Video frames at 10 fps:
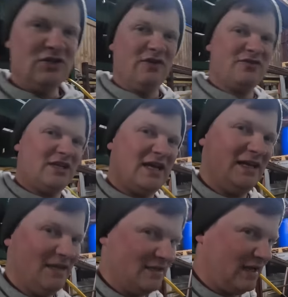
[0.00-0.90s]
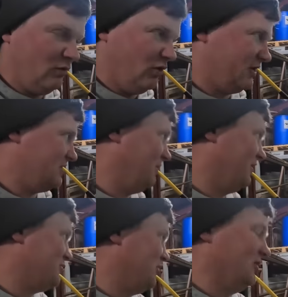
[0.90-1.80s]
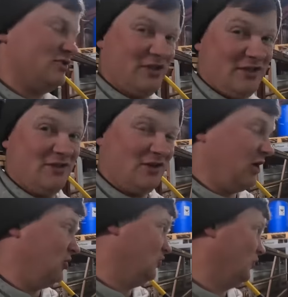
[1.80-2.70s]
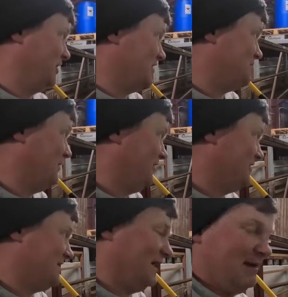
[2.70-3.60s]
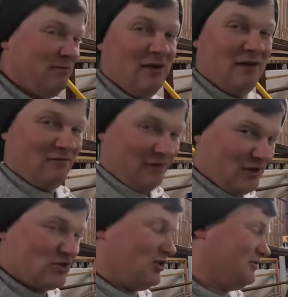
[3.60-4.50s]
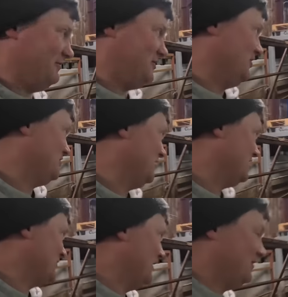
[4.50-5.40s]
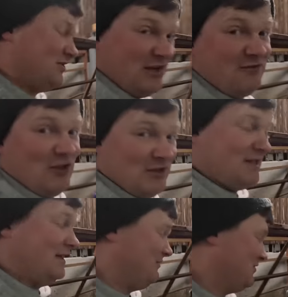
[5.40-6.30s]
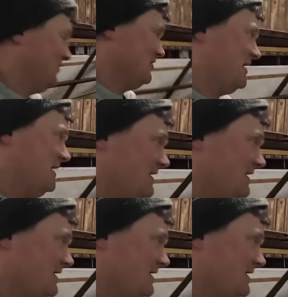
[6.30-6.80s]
So obviously Katie's a work experience girl, so this is a good work experience time. Fingers crossed for Thursday as well. She has volunteered for Thursday.